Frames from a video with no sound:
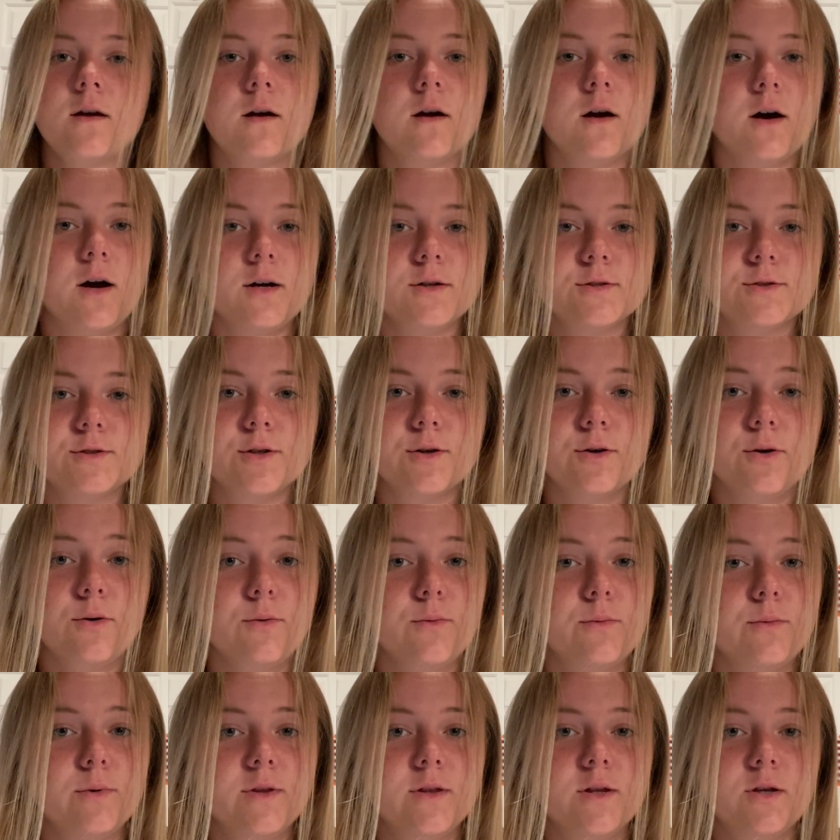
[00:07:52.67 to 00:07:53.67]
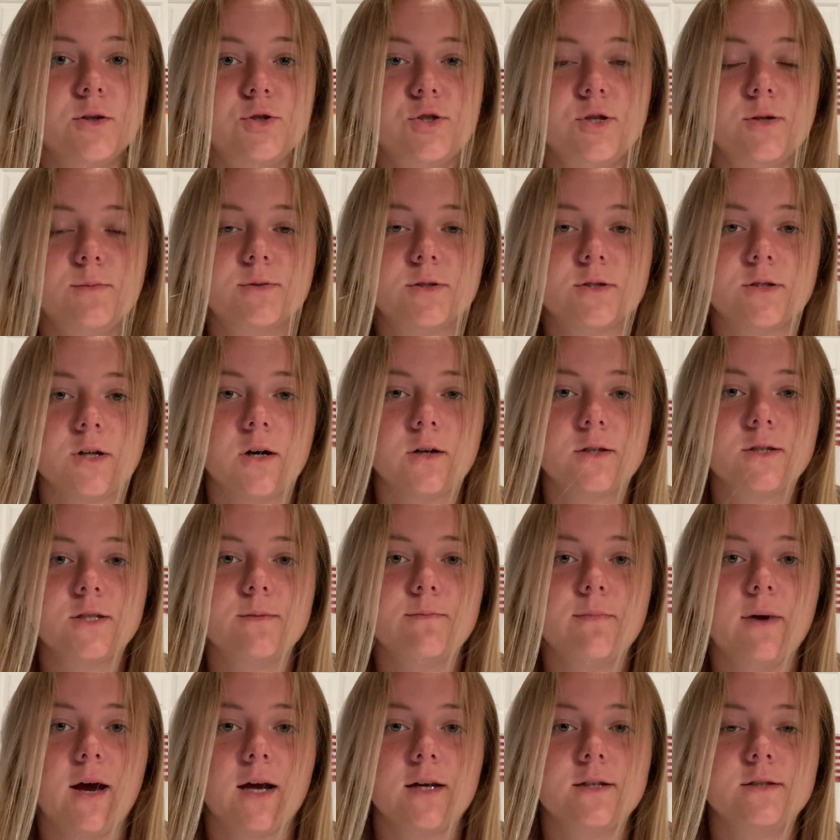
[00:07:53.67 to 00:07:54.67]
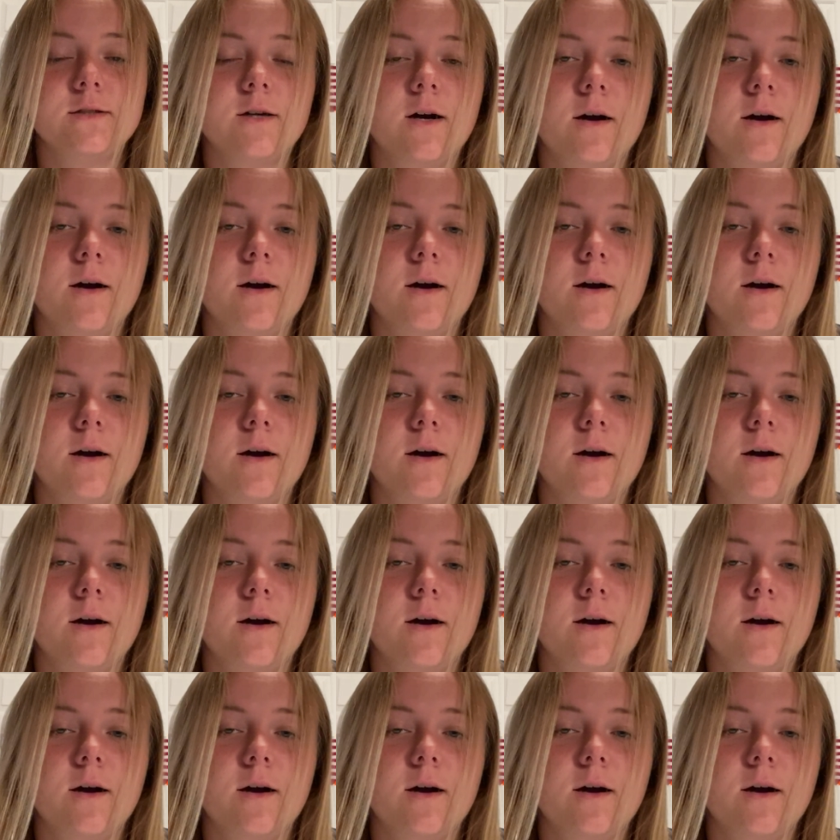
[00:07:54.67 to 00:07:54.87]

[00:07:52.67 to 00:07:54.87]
Also, when the Jeep starts and backs